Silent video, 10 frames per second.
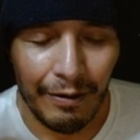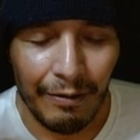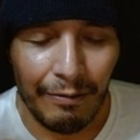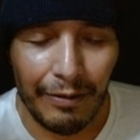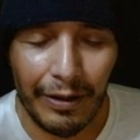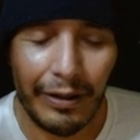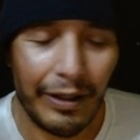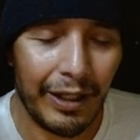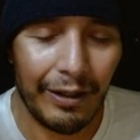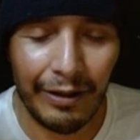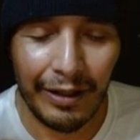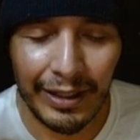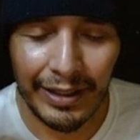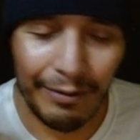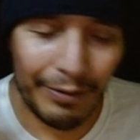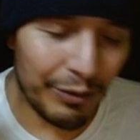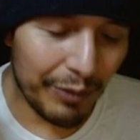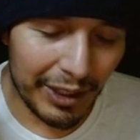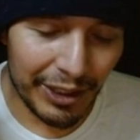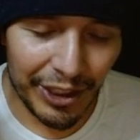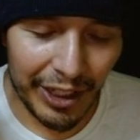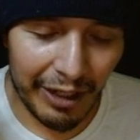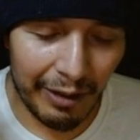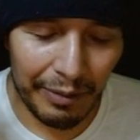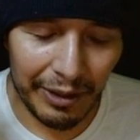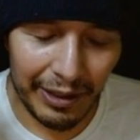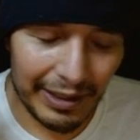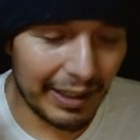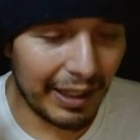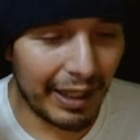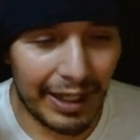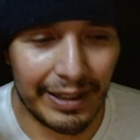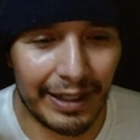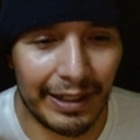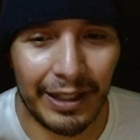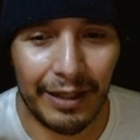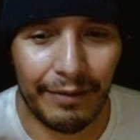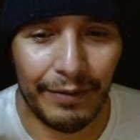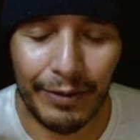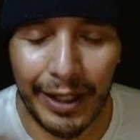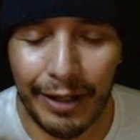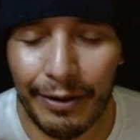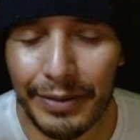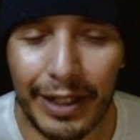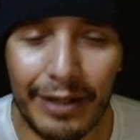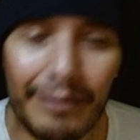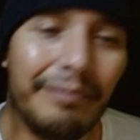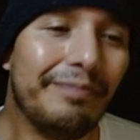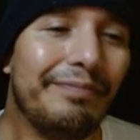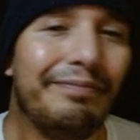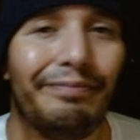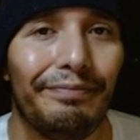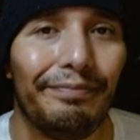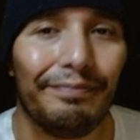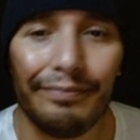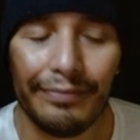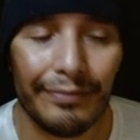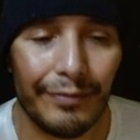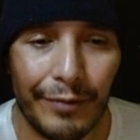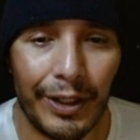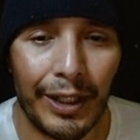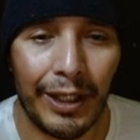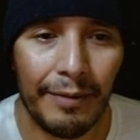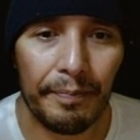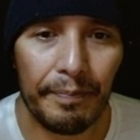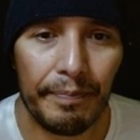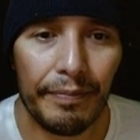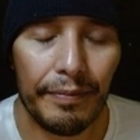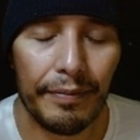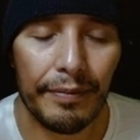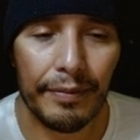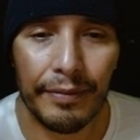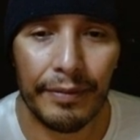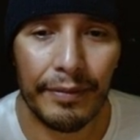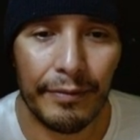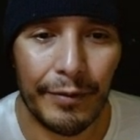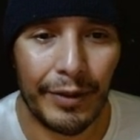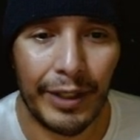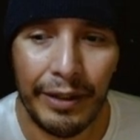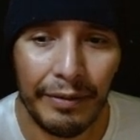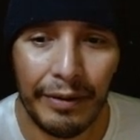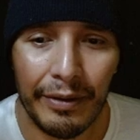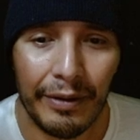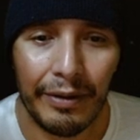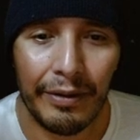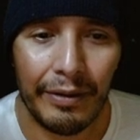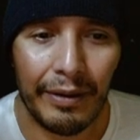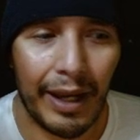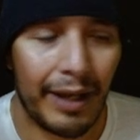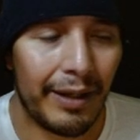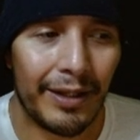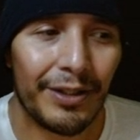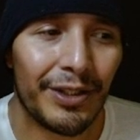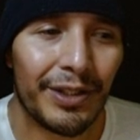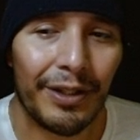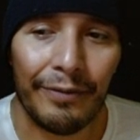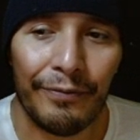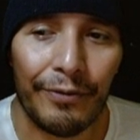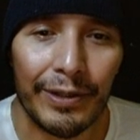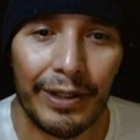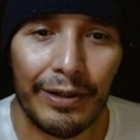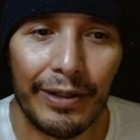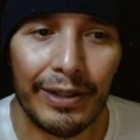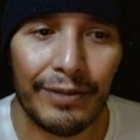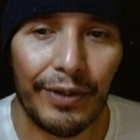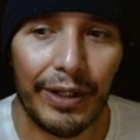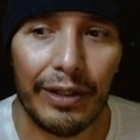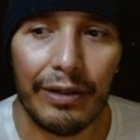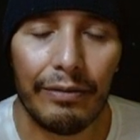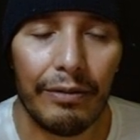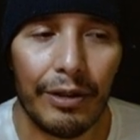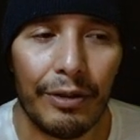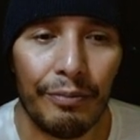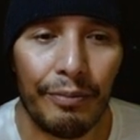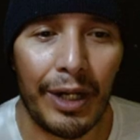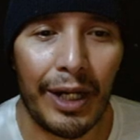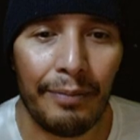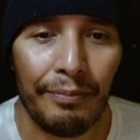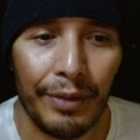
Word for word: Well, here it is. I wish we could share it, but this is the last I could give you. Now I'm dead. Really? Really? Anakin just couldn't force heal his freaking, you know, mom